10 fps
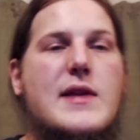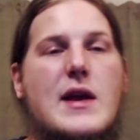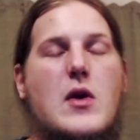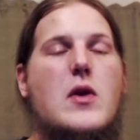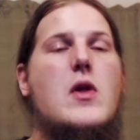They
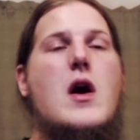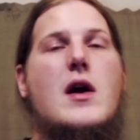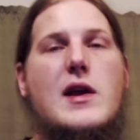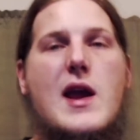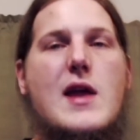go to
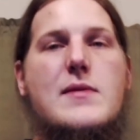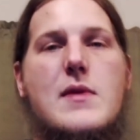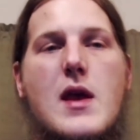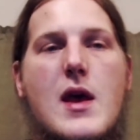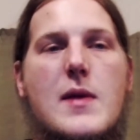log
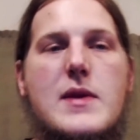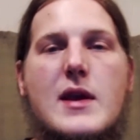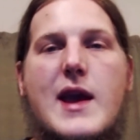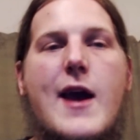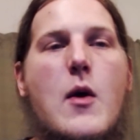in, the
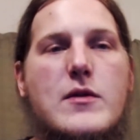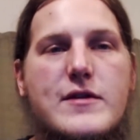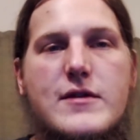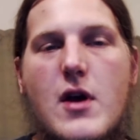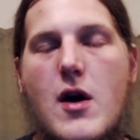
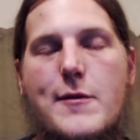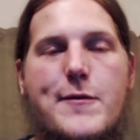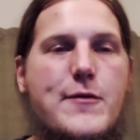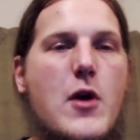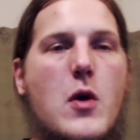account's all
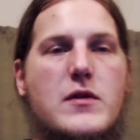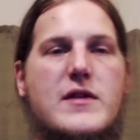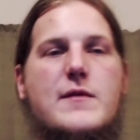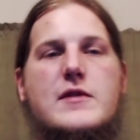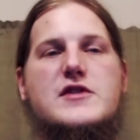
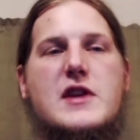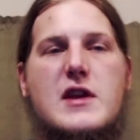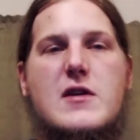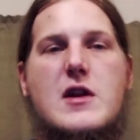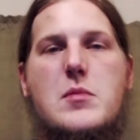frozen for
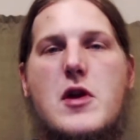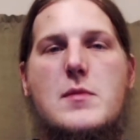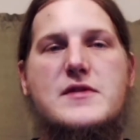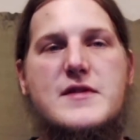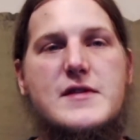security
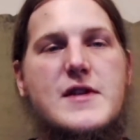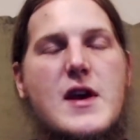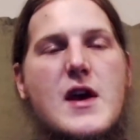purposes.